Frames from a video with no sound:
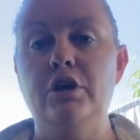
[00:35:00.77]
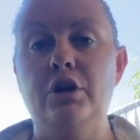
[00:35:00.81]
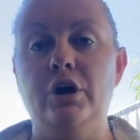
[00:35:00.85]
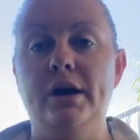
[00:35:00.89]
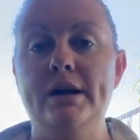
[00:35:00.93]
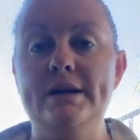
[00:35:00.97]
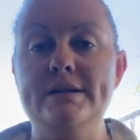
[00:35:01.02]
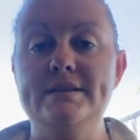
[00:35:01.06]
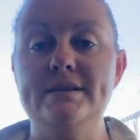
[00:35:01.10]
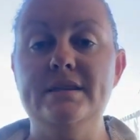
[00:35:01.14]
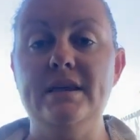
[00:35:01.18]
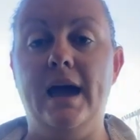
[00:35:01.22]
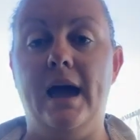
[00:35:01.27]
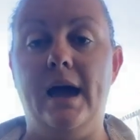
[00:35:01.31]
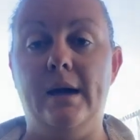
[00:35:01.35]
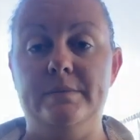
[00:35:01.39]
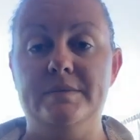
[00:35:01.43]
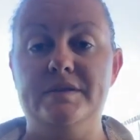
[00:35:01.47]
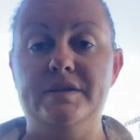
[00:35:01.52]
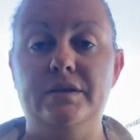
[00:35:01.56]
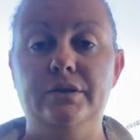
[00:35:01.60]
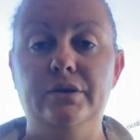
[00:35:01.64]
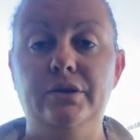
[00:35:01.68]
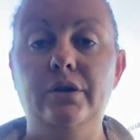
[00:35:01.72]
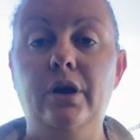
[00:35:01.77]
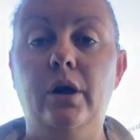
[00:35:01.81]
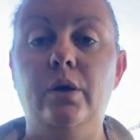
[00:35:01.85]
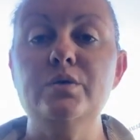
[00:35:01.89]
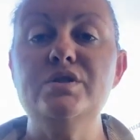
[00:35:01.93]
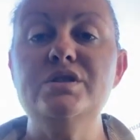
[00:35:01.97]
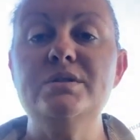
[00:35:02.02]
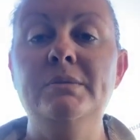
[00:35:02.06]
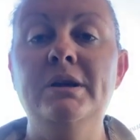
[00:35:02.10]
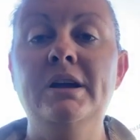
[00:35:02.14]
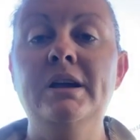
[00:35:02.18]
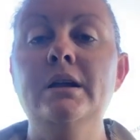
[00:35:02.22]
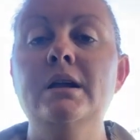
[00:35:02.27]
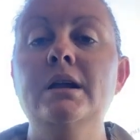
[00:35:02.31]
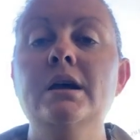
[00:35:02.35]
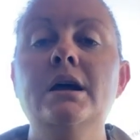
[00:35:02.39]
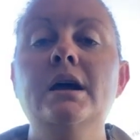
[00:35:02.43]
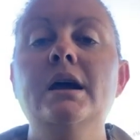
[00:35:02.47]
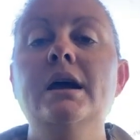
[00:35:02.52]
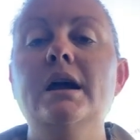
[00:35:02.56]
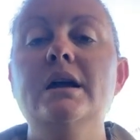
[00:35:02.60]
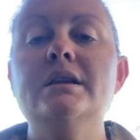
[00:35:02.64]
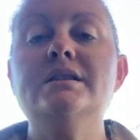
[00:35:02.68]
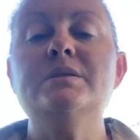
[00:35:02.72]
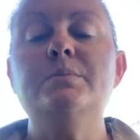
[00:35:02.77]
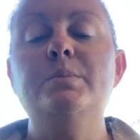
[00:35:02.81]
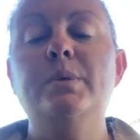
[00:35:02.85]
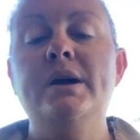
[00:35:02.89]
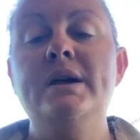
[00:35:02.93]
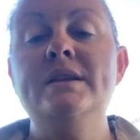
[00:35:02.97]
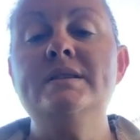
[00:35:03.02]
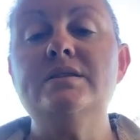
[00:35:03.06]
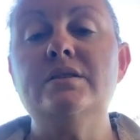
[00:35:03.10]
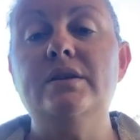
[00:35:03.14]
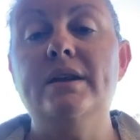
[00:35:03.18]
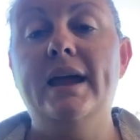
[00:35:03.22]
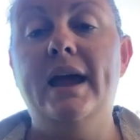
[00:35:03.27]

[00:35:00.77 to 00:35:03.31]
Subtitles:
you know, is the absolute ultimate. It depends